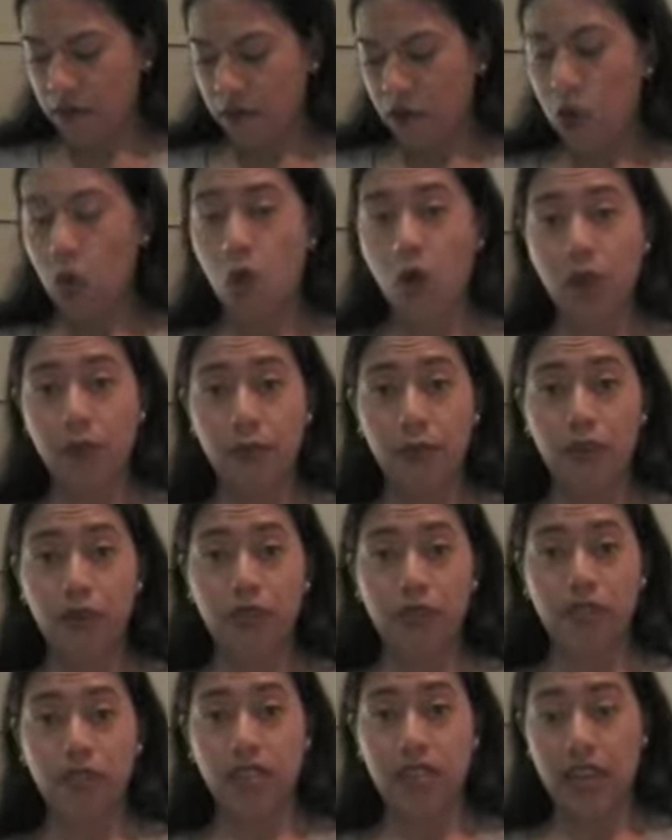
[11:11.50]
coin
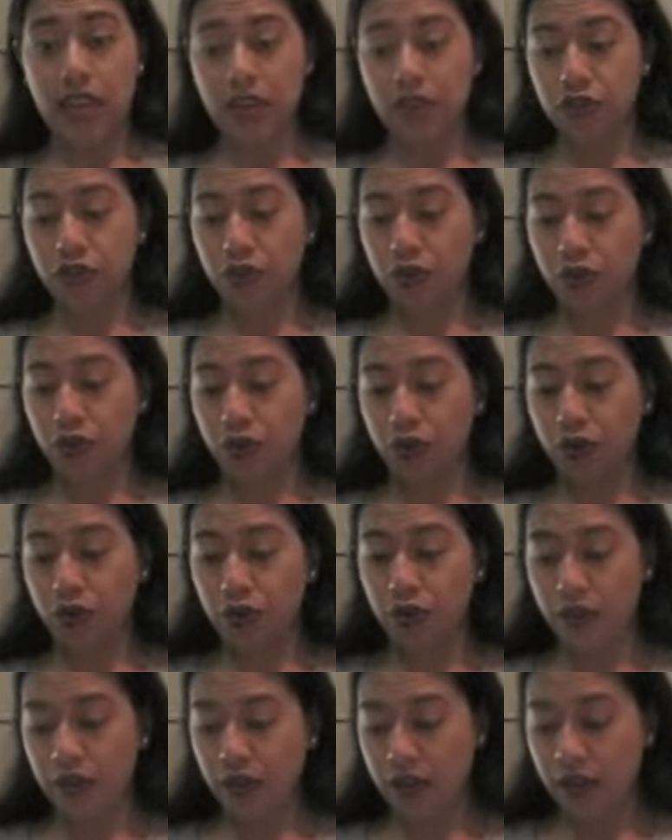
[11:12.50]
purses that I showed
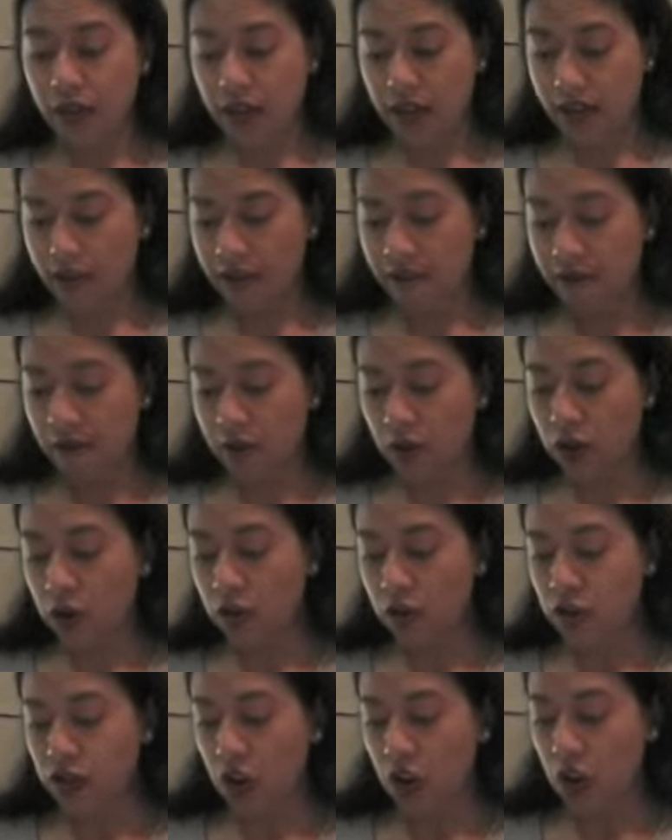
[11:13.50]
you
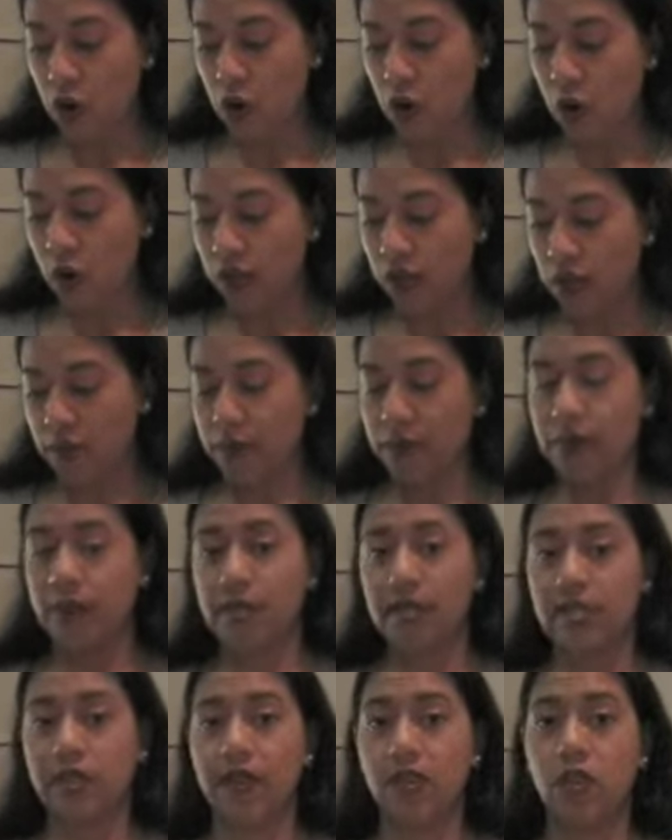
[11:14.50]
first are going to be
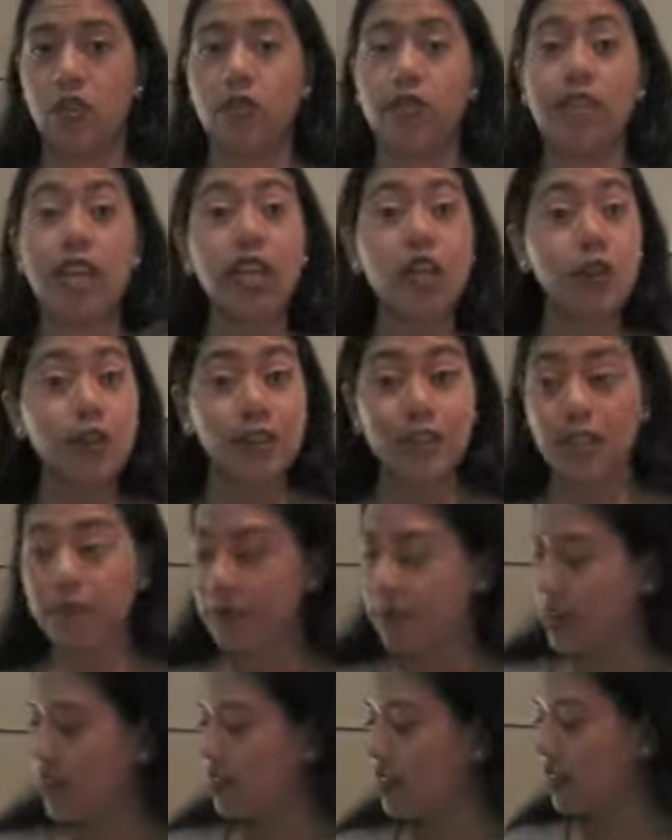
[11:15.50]
receiving those at
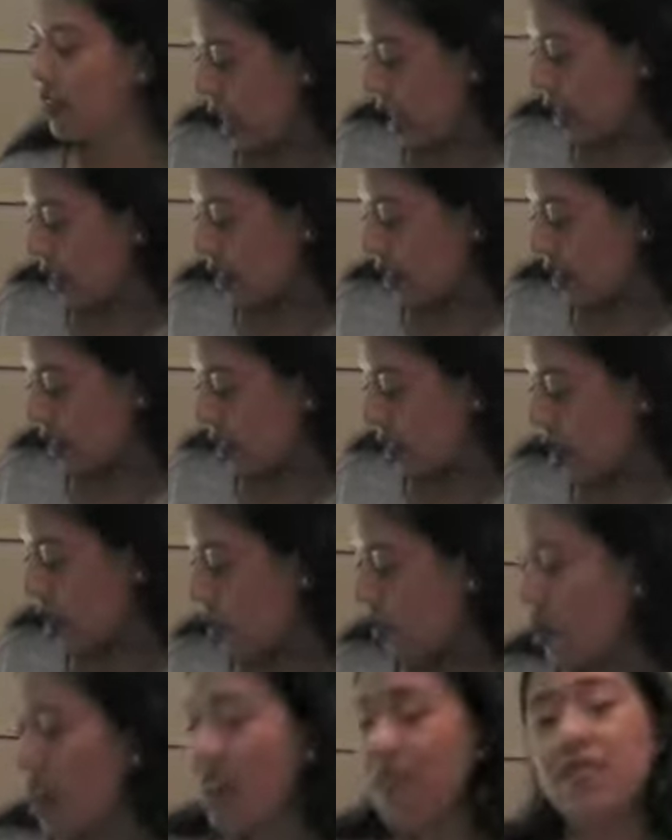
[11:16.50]
Christmas. But
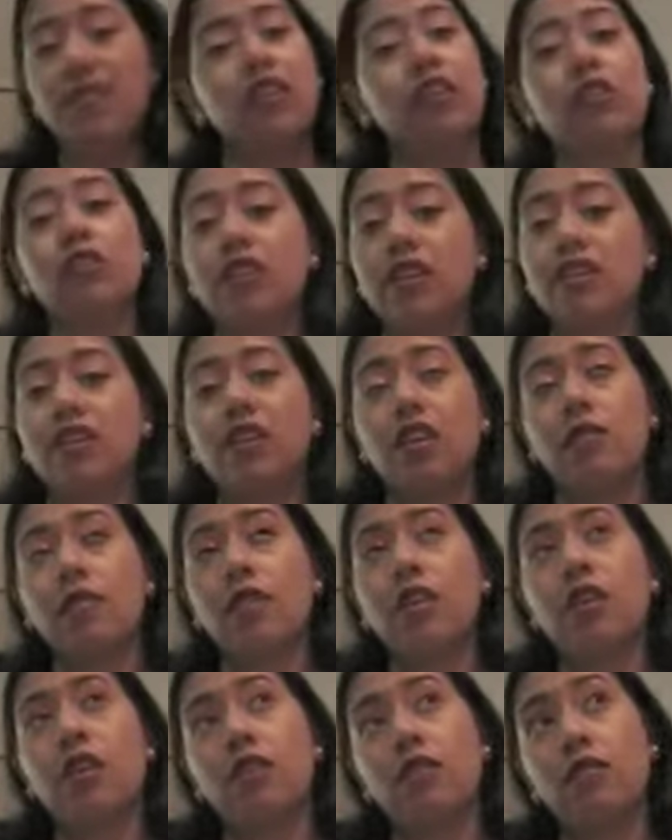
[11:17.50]
we're having a great time
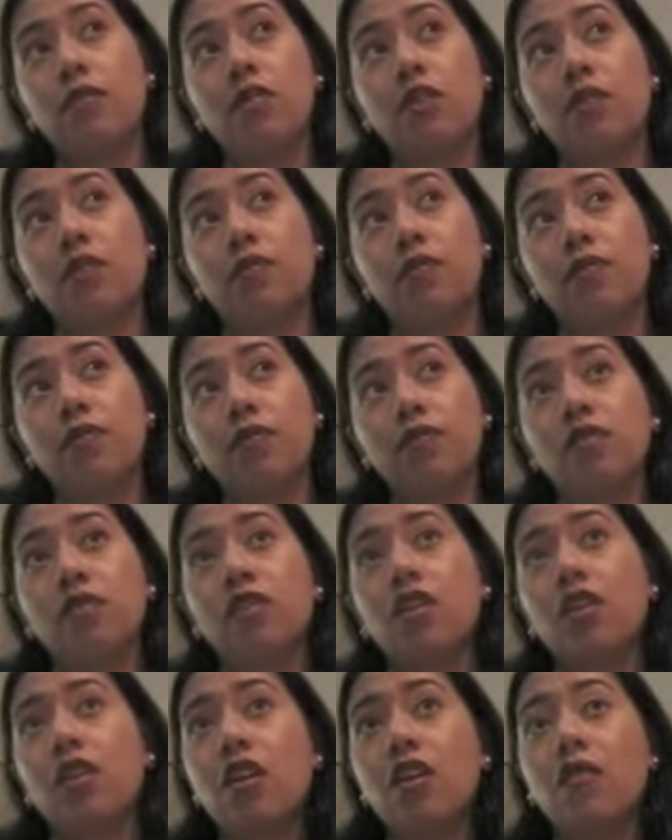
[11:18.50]
here in Rome.
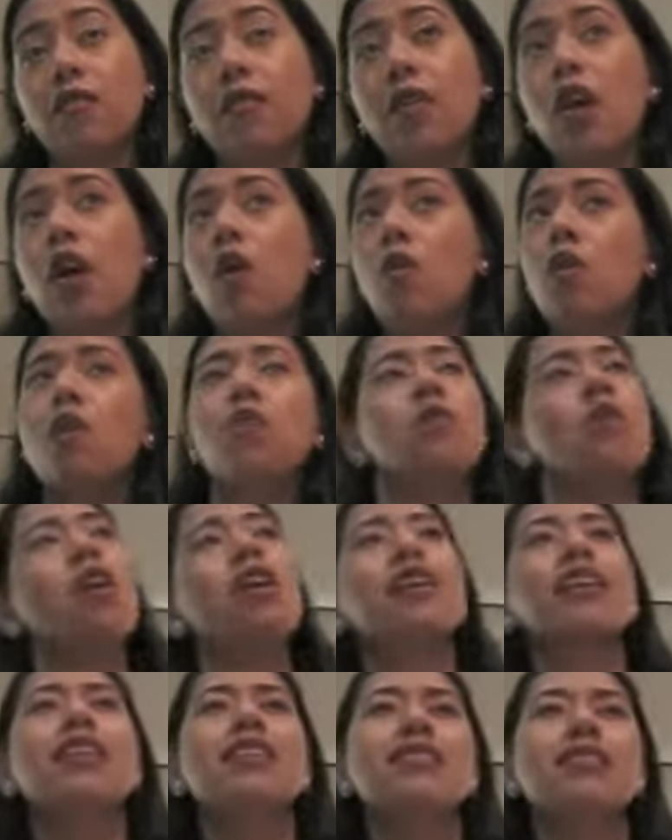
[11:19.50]
You know, we
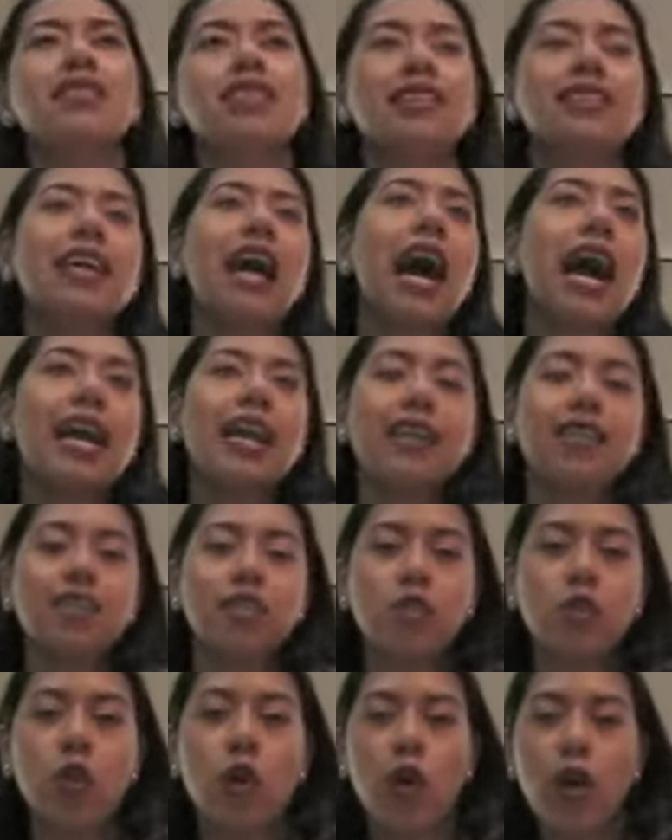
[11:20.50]
walk into these high-end
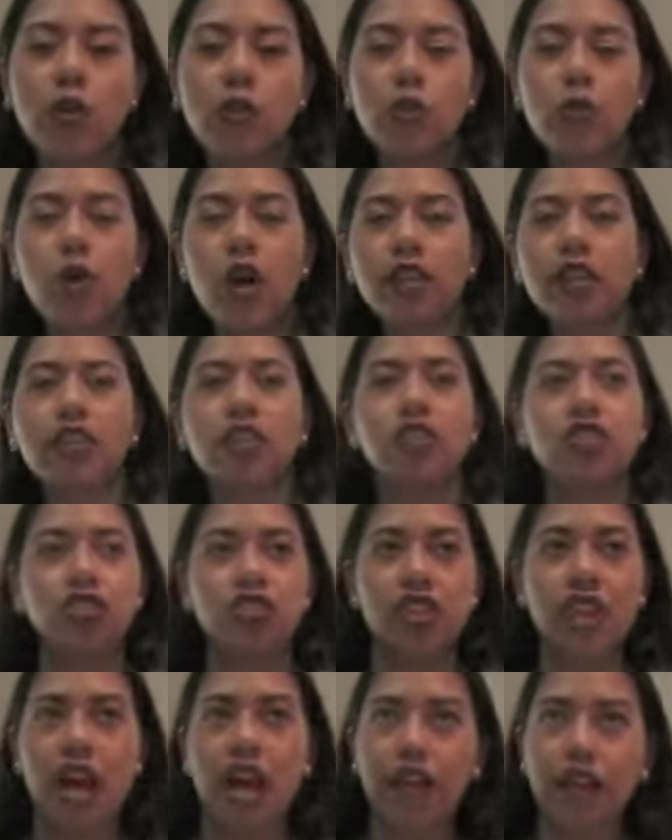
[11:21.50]
stores. We walked into
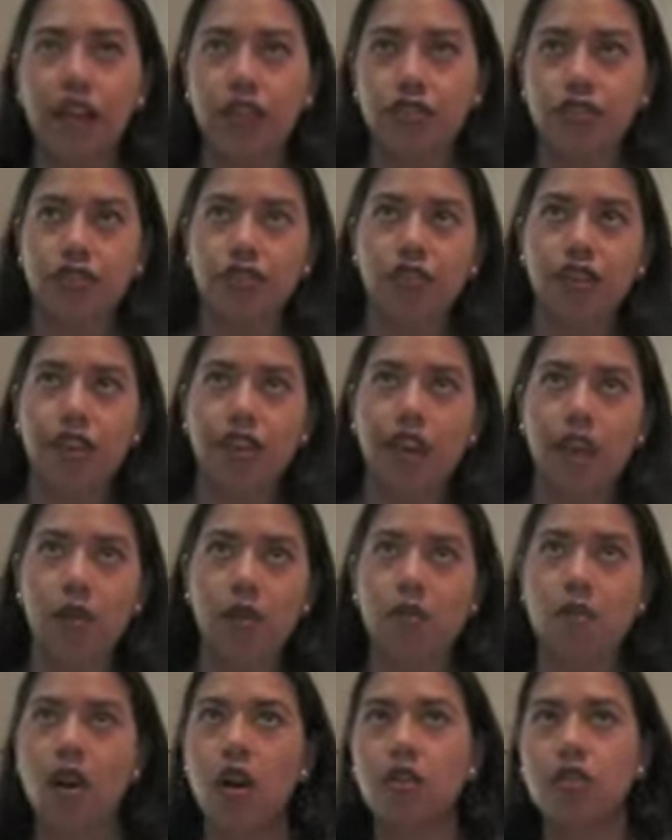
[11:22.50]
Chanel yesterday.
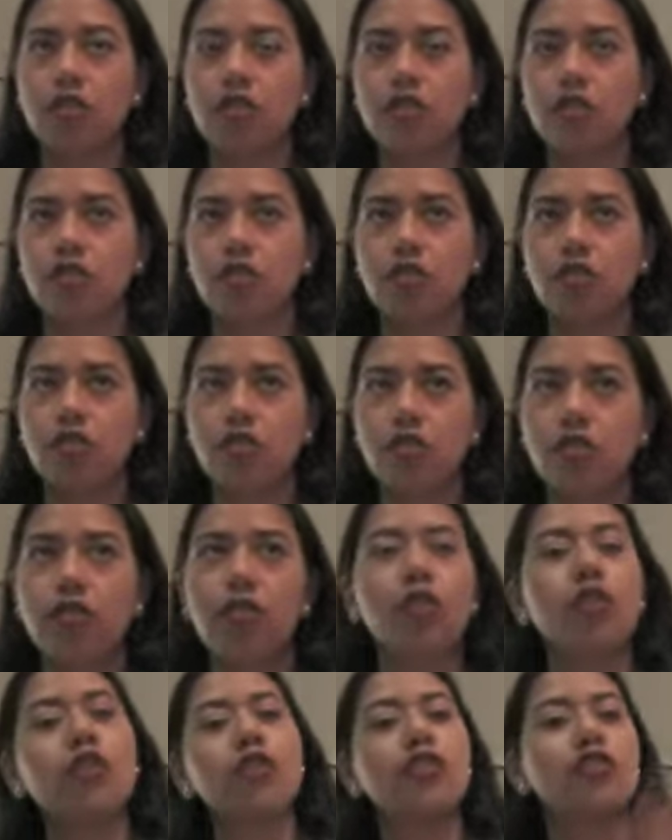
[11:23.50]
We walked into, you
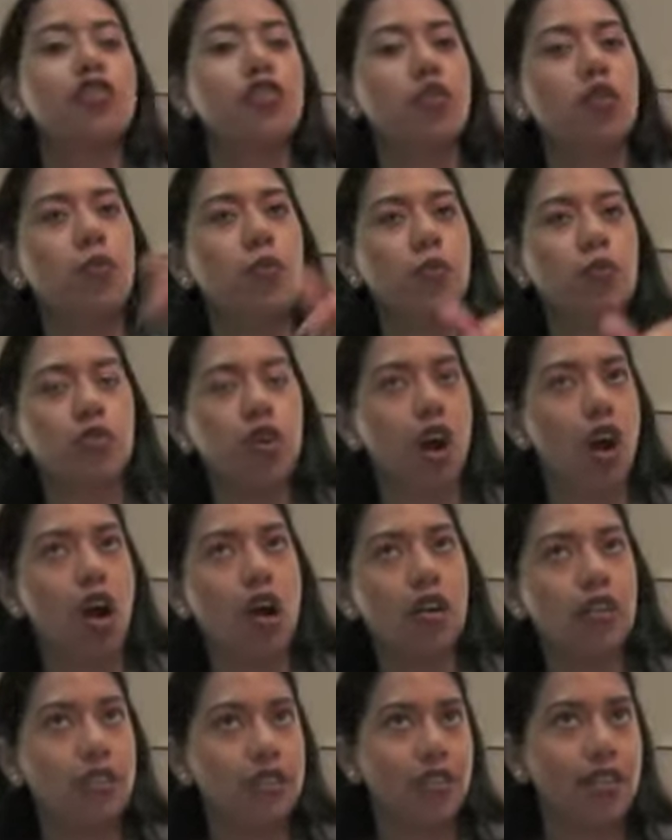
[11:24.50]
know, Christian
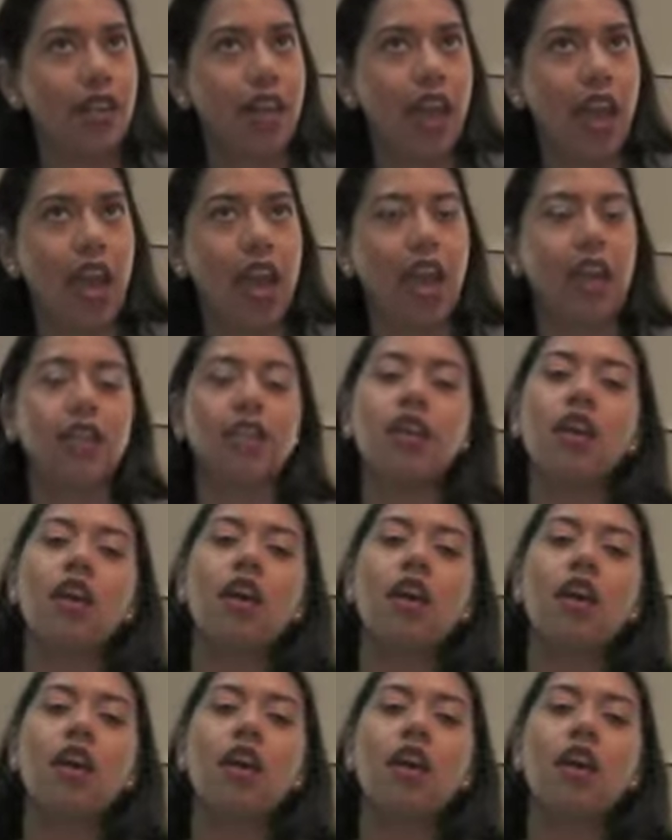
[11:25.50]
Louboutin today